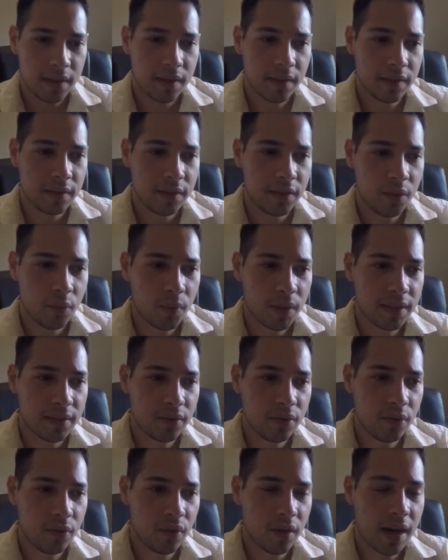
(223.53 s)
she went
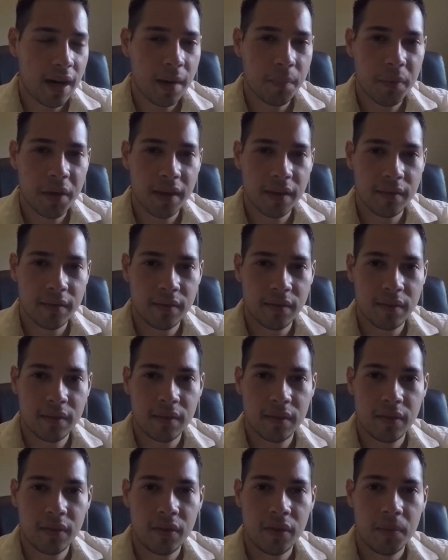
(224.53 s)
to
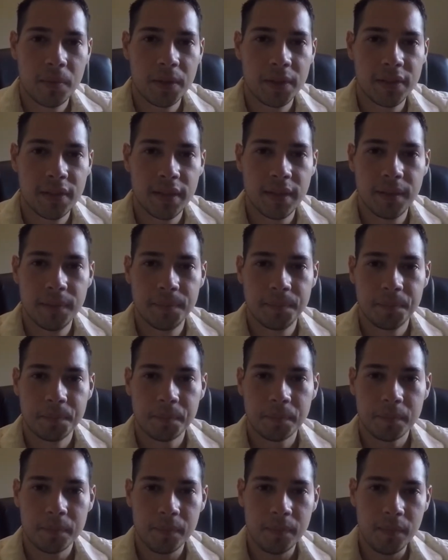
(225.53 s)
Hopkins University,
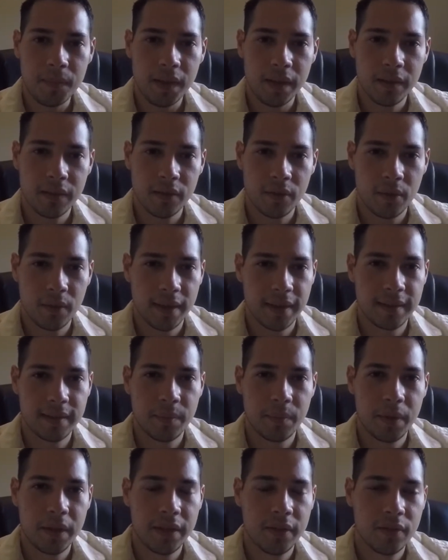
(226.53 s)
so that's a
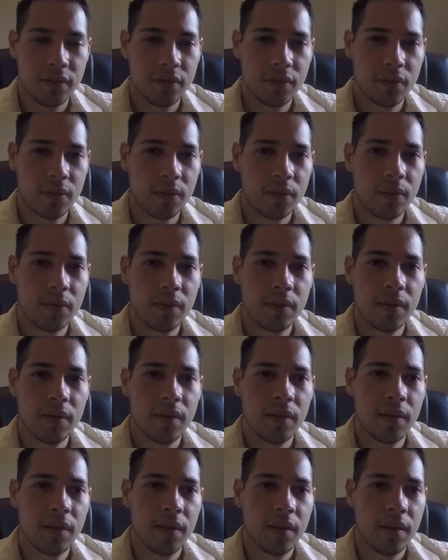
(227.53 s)
pretty good school,
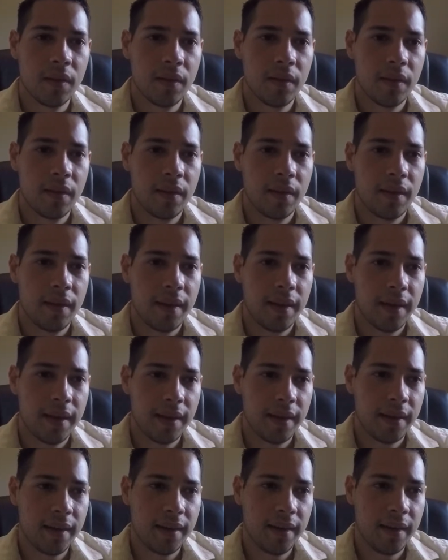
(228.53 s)

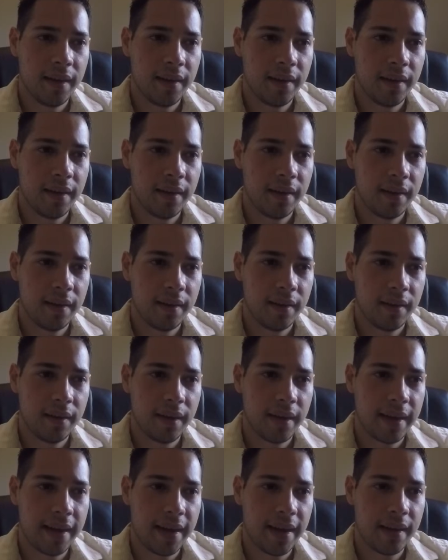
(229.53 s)
and
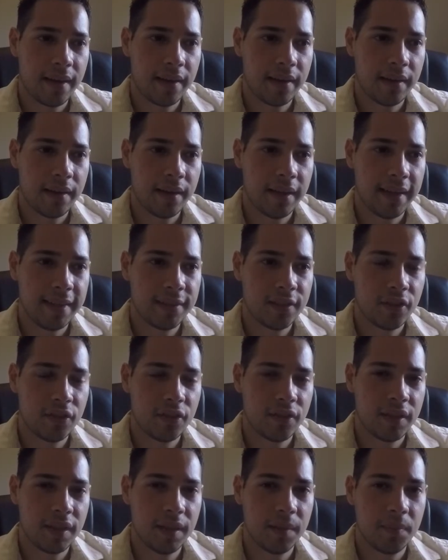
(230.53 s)
had
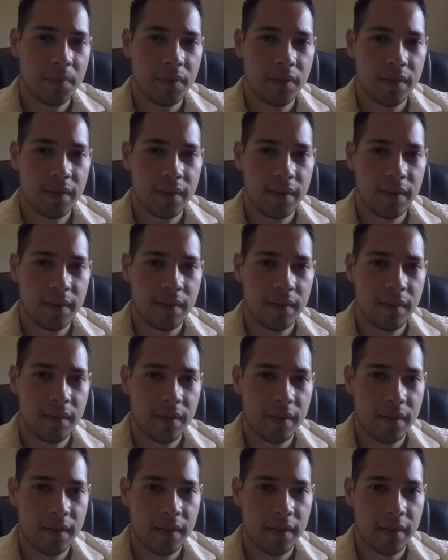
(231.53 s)
internships in
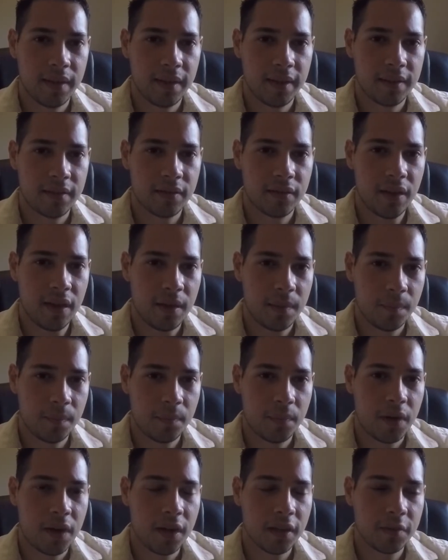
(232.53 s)
like top
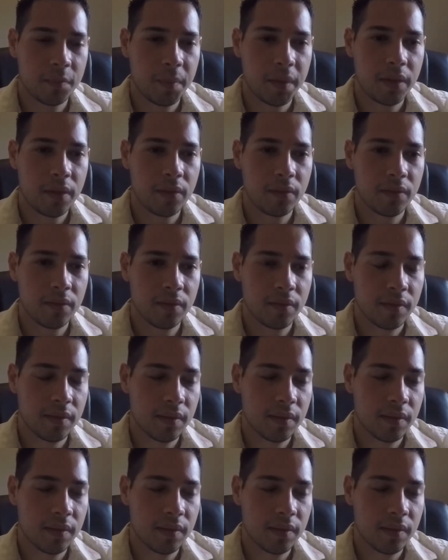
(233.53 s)
hospitals.